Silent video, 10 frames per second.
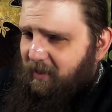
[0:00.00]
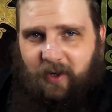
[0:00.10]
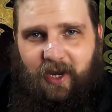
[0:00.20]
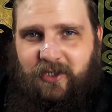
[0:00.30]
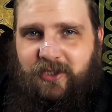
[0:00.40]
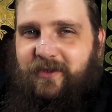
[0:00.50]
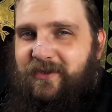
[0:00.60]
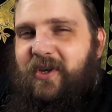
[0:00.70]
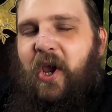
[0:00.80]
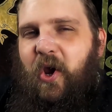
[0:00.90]

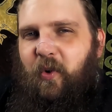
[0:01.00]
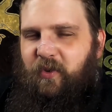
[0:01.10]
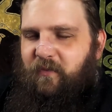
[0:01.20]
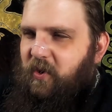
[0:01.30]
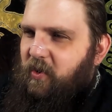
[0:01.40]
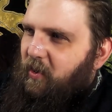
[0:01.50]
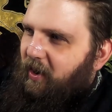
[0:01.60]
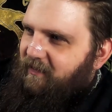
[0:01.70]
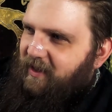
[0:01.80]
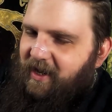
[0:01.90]
relations with a few
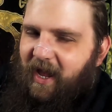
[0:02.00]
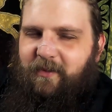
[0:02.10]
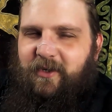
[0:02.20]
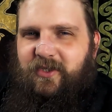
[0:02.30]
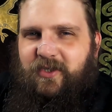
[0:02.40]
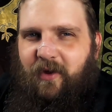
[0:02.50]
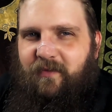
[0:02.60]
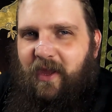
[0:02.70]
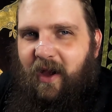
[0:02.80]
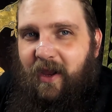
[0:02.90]
of the inhabitants
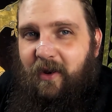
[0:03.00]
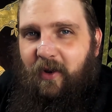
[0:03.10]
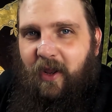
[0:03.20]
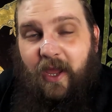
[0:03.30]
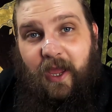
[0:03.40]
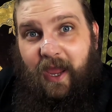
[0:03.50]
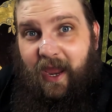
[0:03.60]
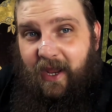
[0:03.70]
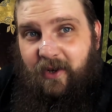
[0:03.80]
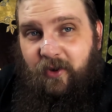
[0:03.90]
of the isle,
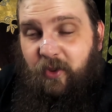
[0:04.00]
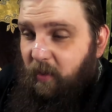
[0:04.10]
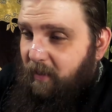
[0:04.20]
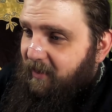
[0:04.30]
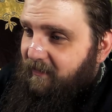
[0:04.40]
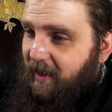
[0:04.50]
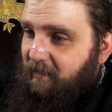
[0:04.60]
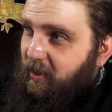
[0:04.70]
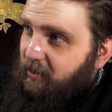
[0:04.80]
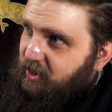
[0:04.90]
and the women of
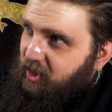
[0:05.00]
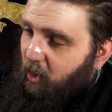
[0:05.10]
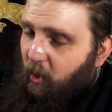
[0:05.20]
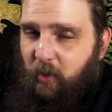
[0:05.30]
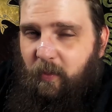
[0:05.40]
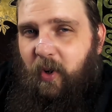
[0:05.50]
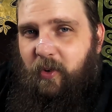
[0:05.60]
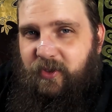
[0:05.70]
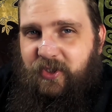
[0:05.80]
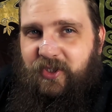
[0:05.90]
Lemnos
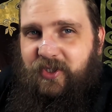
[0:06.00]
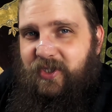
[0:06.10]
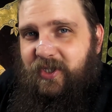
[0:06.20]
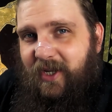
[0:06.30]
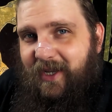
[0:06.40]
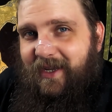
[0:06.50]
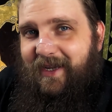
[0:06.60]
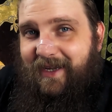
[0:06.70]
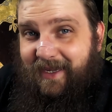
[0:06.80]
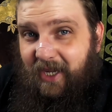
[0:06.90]
almost
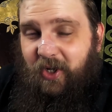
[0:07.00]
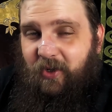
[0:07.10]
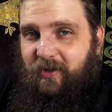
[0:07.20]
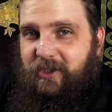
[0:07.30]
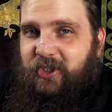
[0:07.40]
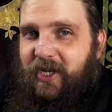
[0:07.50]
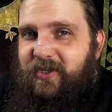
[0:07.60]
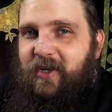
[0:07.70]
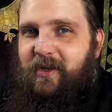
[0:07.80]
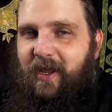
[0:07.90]
killed
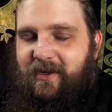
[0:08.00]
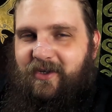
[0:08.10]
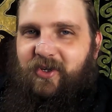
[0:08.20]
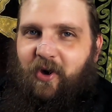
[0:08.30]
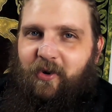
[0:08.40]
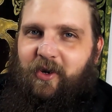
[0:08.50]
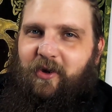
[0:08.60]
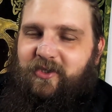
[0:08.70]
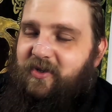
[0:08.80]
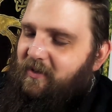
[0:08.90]
Jason and his
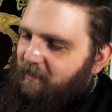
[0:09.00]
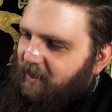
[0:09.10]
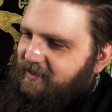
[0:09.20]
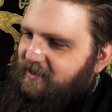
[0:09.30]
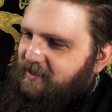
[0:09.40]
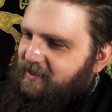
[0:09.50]
Argonauts, but